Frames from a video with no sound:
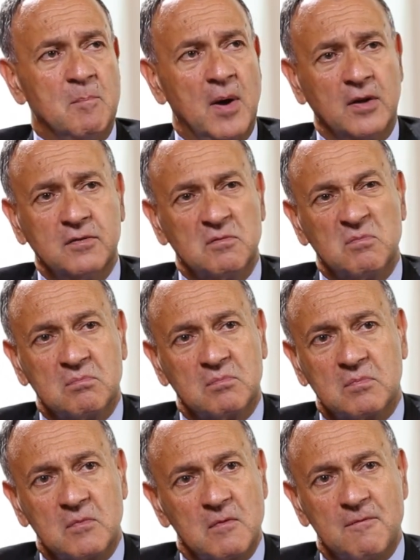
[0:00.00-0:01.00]
But
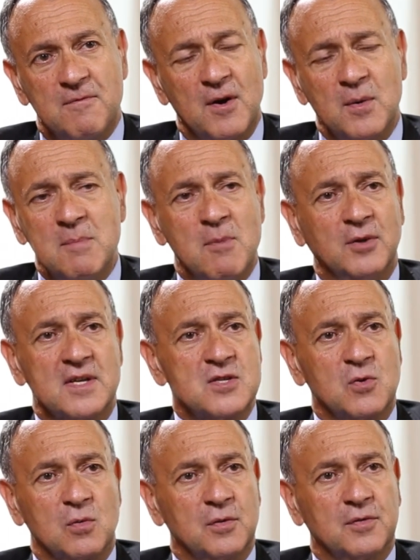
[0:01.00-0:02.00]
very modest
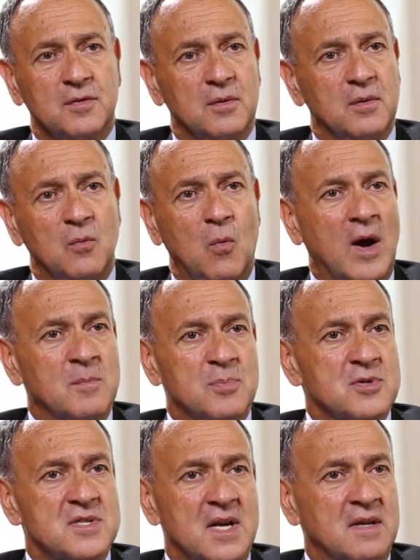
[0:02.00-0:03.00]
growth,
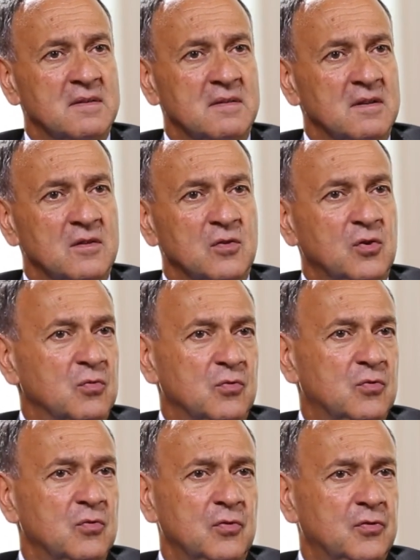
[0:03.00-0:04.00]
1% in
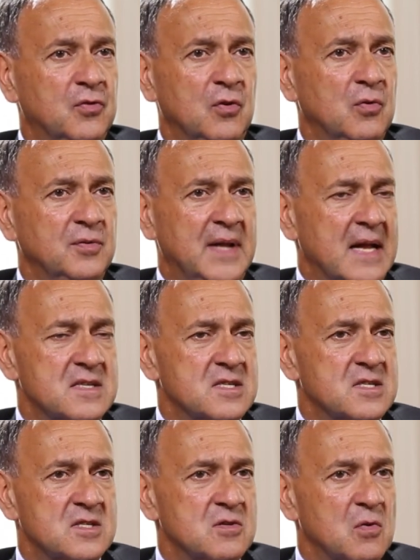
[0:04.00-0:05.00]
Q2. So
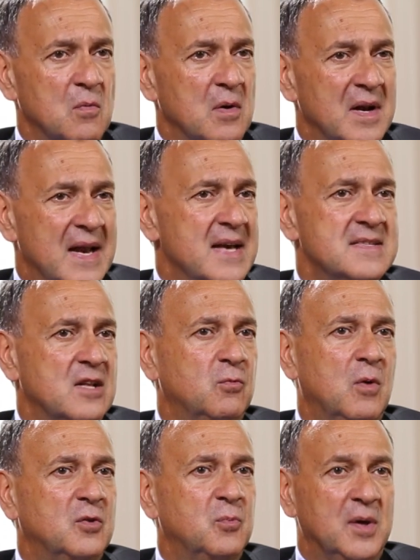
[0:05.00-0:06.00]
that's less than
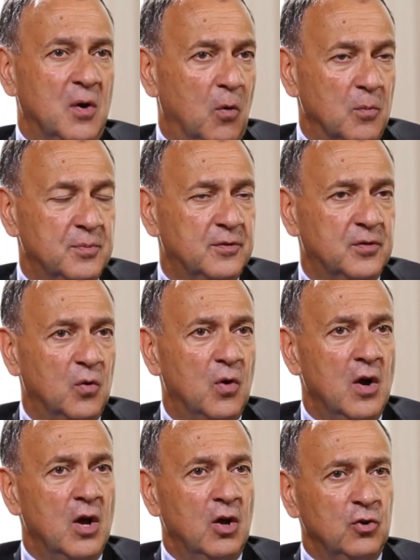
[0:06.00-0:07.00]
what we hoped.
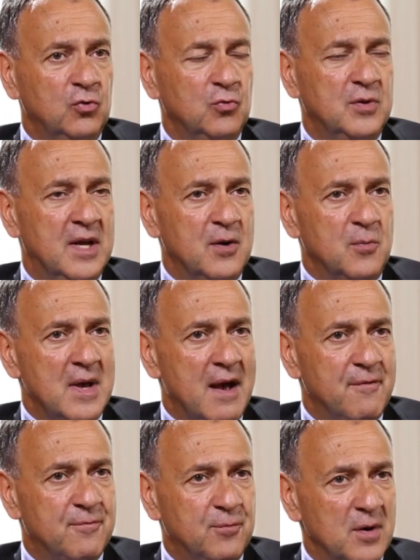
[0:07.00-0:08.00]
So today we
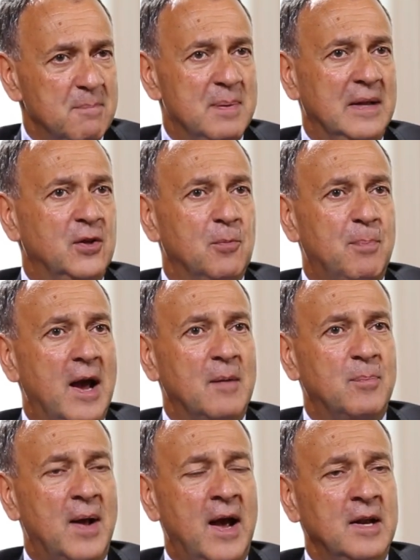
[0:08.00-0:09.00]
have rebuilt the
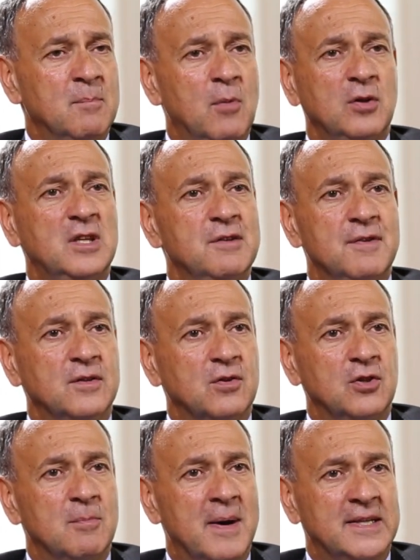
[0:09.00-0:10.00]
pipeline,
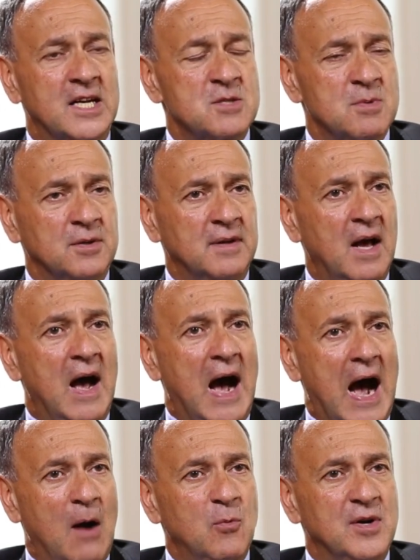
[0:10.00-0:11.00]
motivated the management.
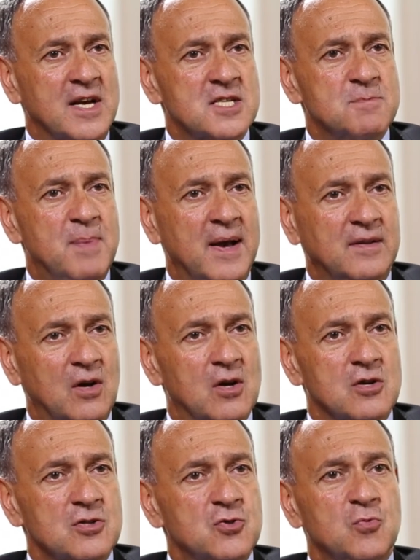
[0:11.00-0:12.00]
I would expect
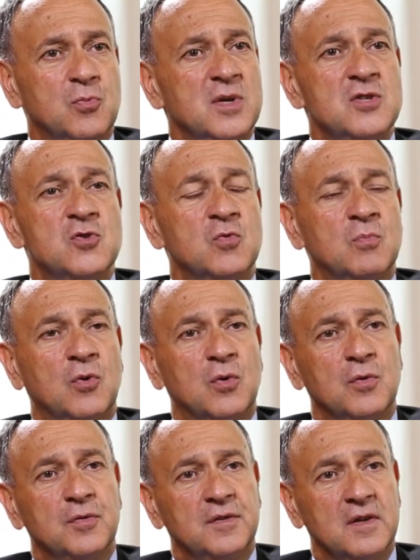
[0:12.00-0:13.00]
us to resume
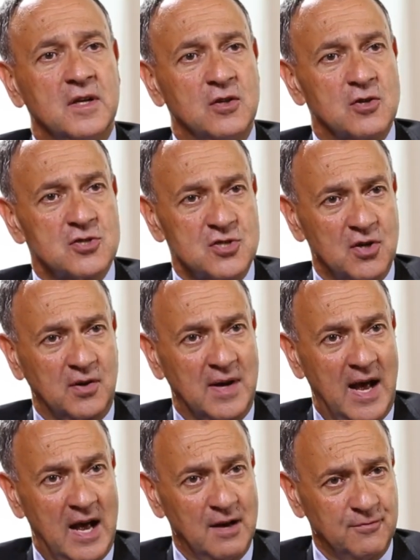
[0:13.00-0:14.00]
growth in the second
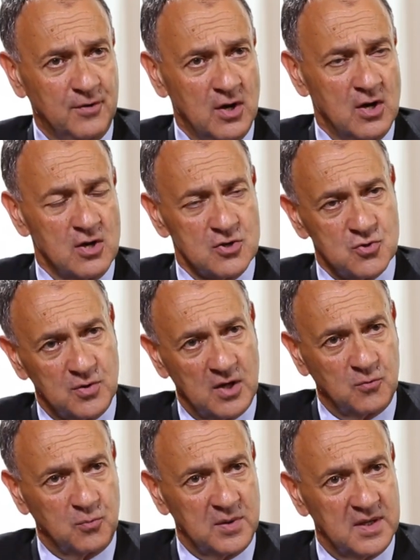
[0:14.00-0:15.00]
half so
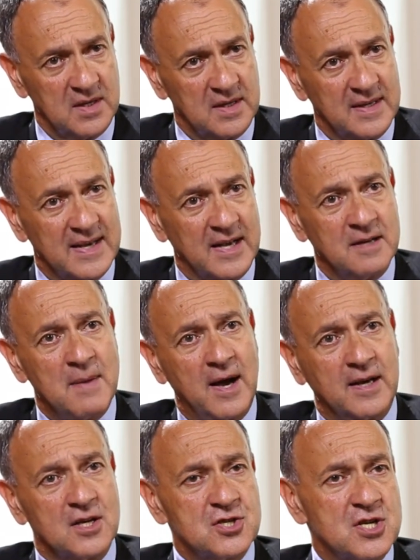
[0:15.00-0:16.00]
that we gain
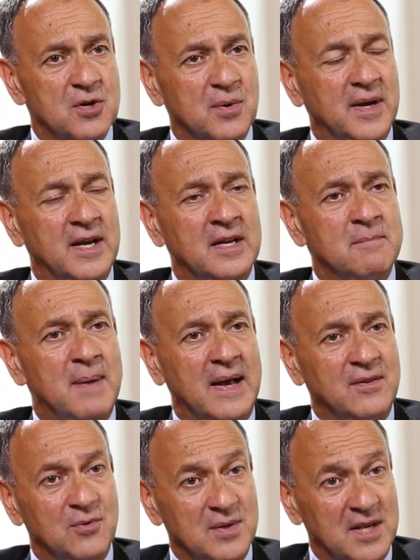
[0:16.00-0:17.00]
market share again by
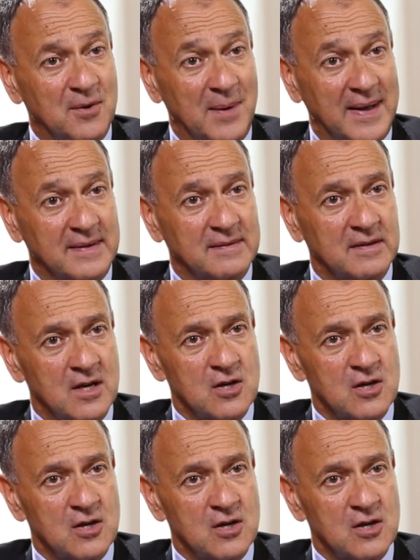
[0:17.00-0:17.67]
the year end.